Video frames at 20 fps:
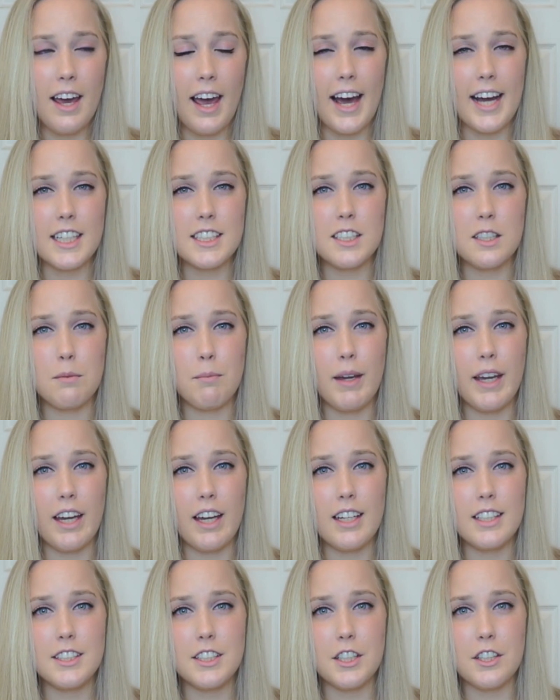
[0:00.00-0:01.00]
actually make
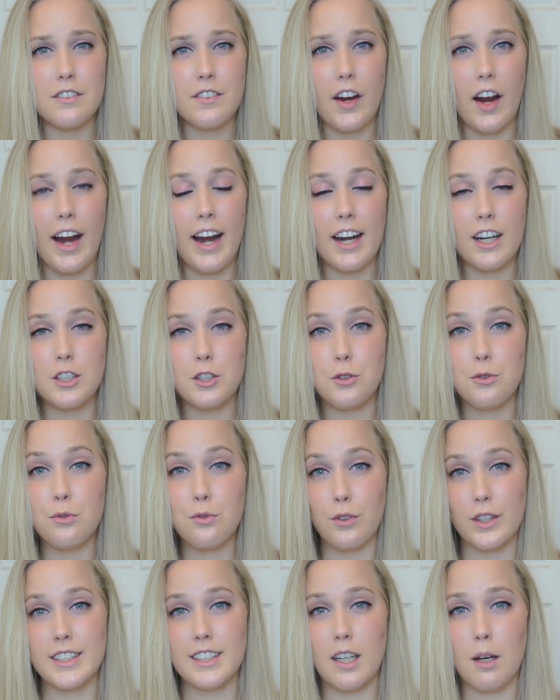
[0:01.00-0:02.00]
it easier for your hair to
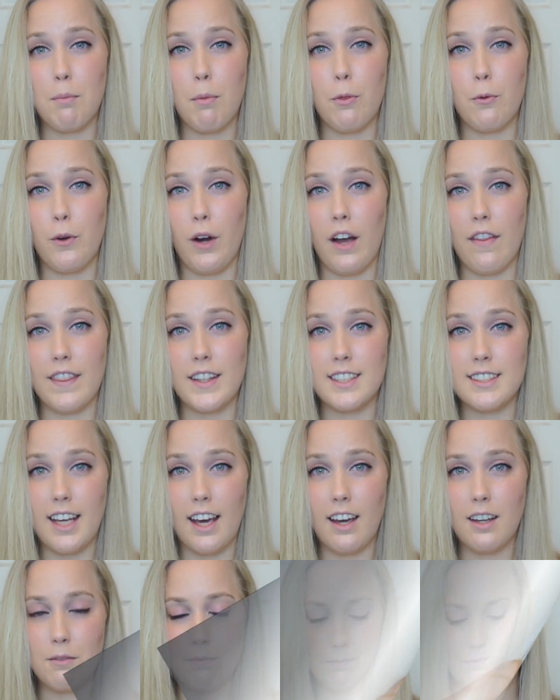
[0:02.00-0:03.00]
frizz up throughout the
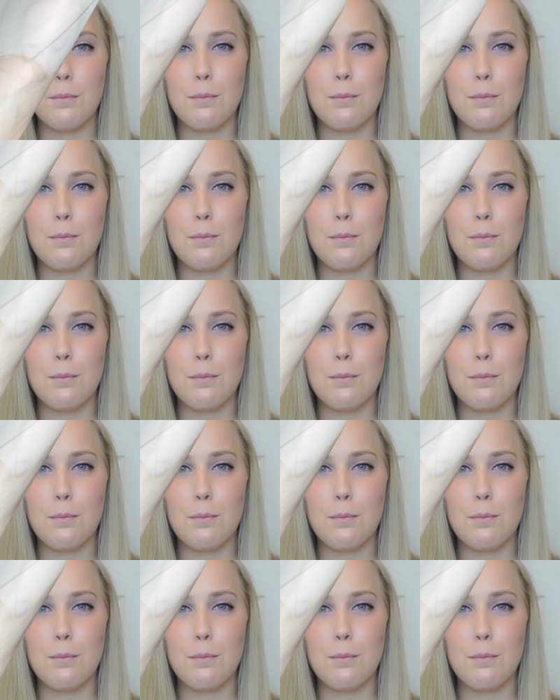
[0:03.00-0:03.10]
day.